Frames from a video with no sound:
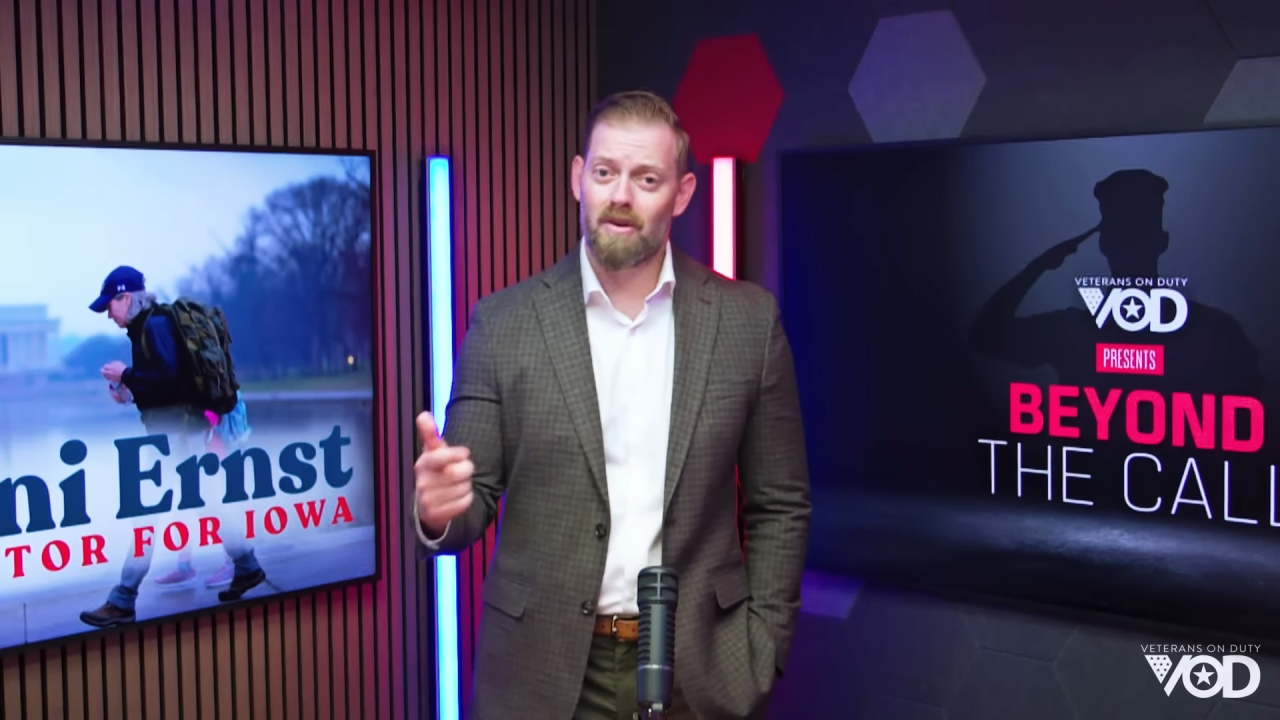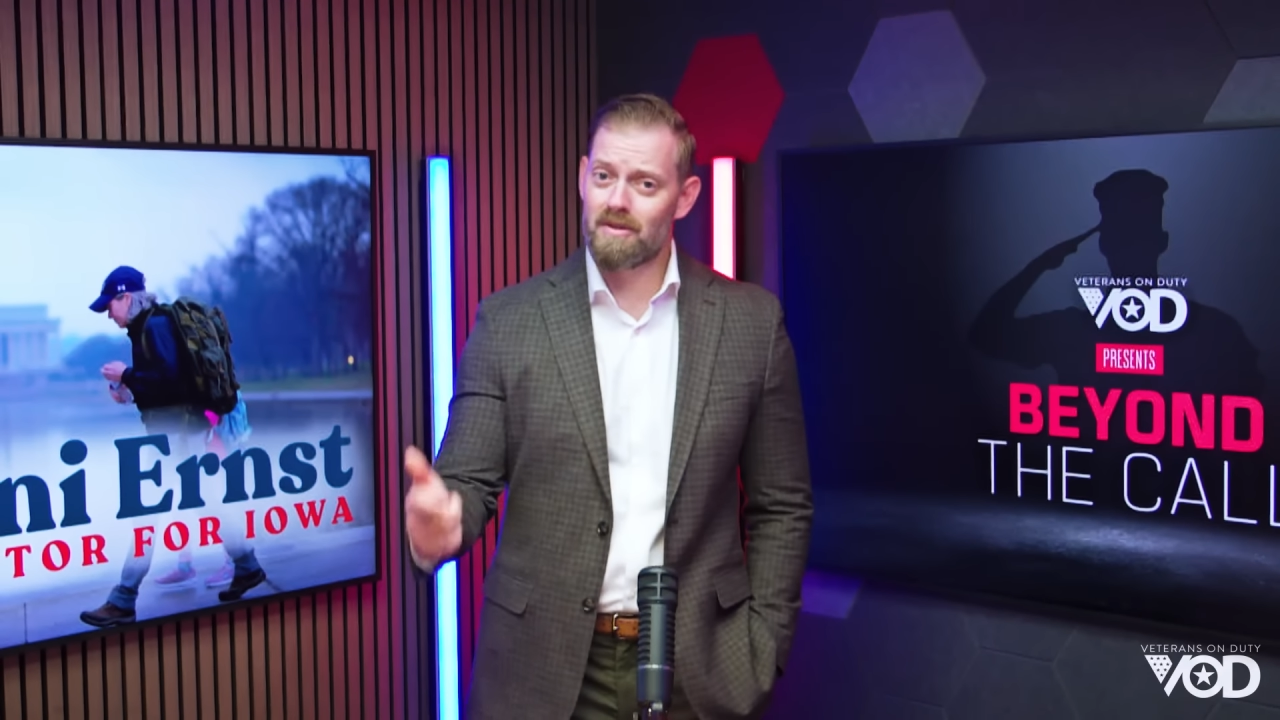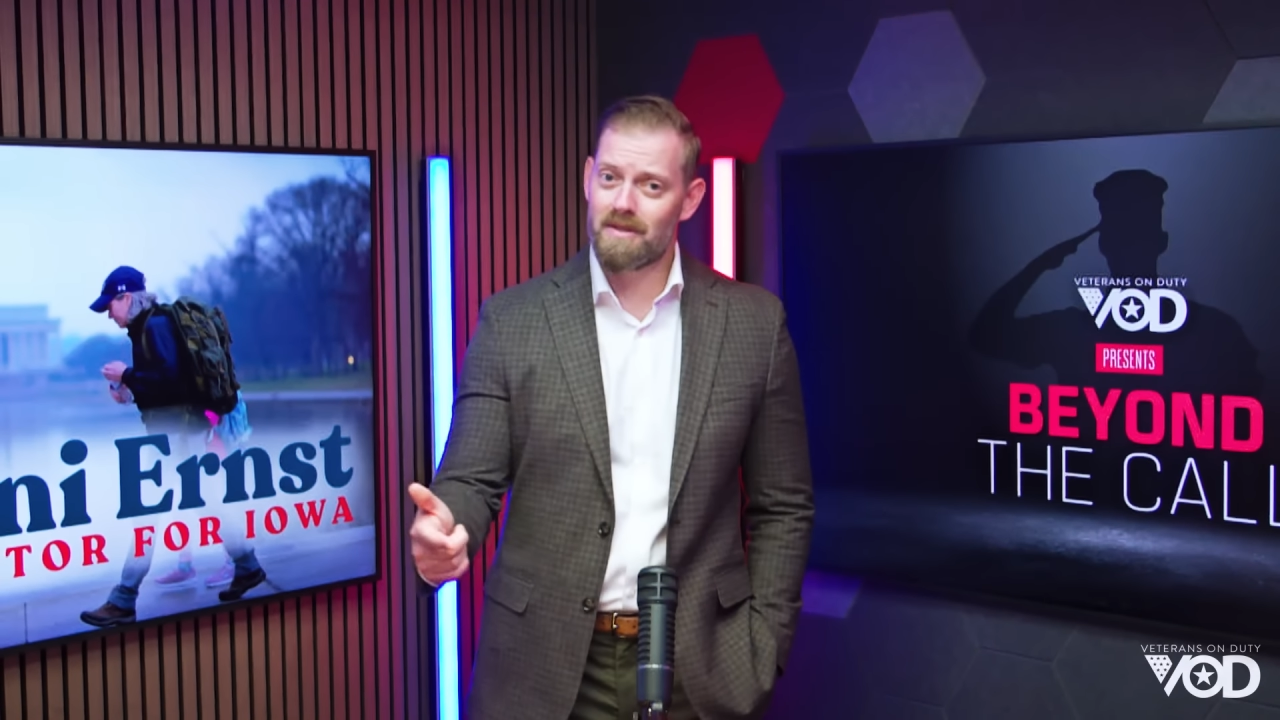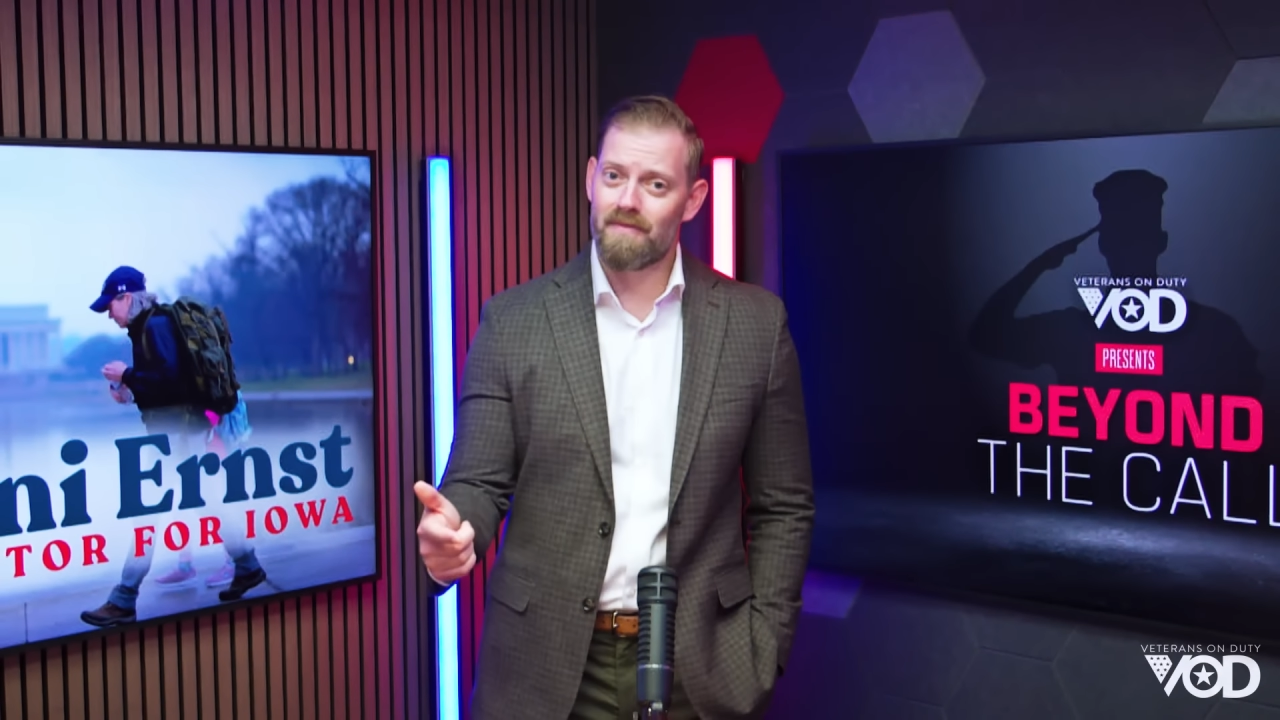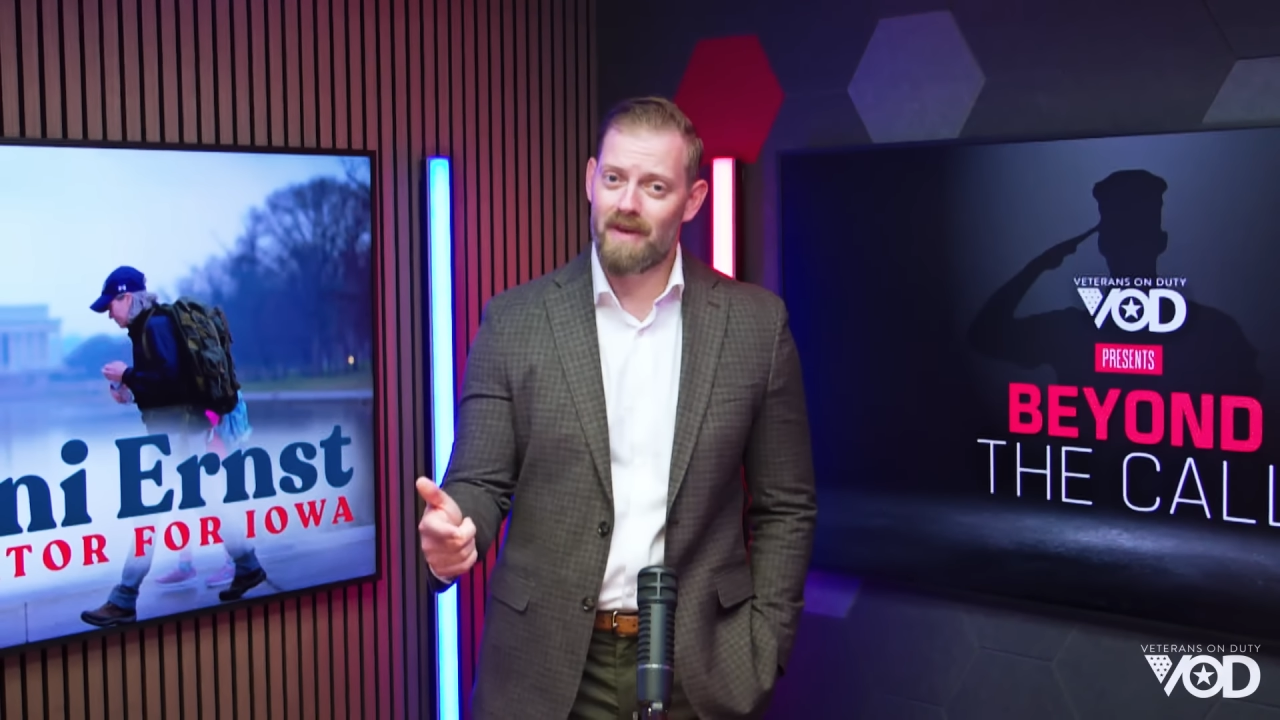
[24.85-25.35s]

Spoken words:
the hardship